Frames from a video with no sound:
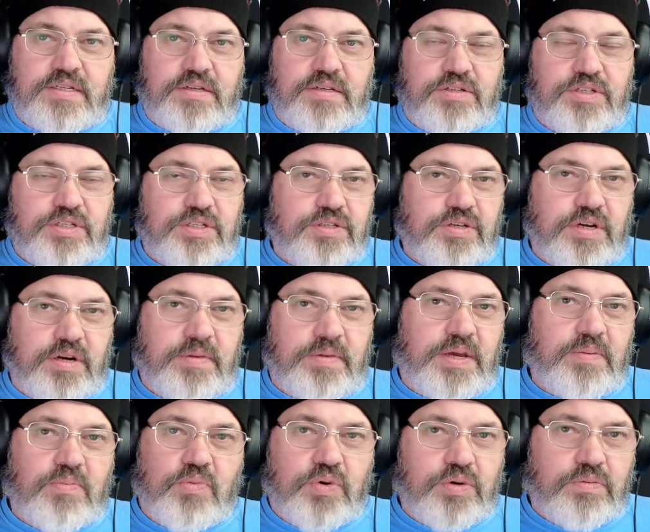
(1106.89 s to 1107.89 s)
They're just trying to
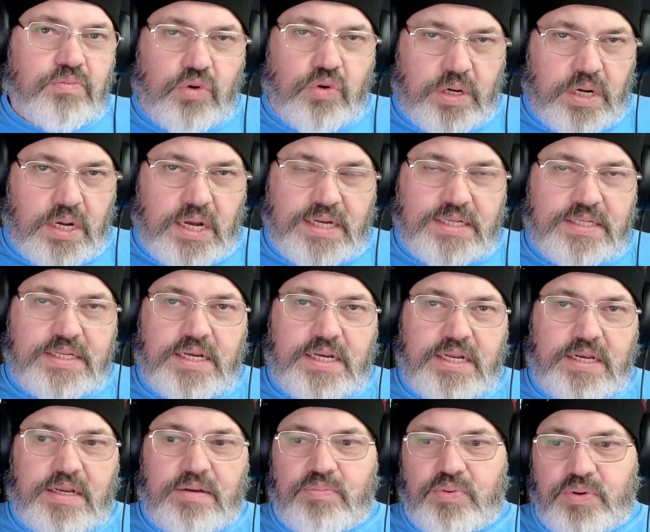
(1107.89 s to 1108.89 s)
make more and more
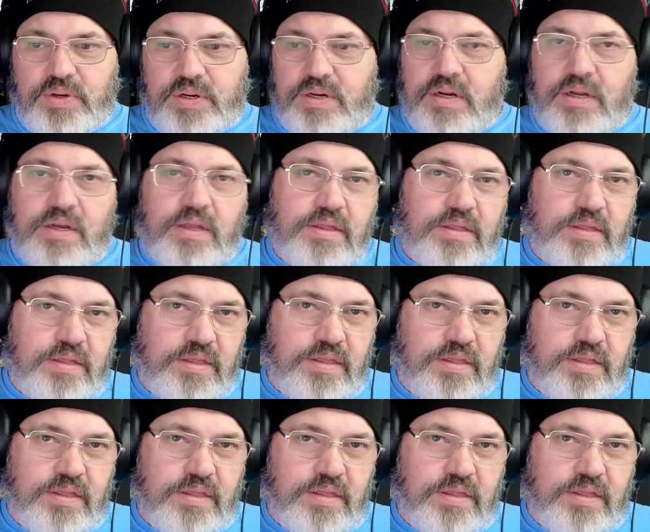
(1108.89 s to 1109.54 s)
content and put it on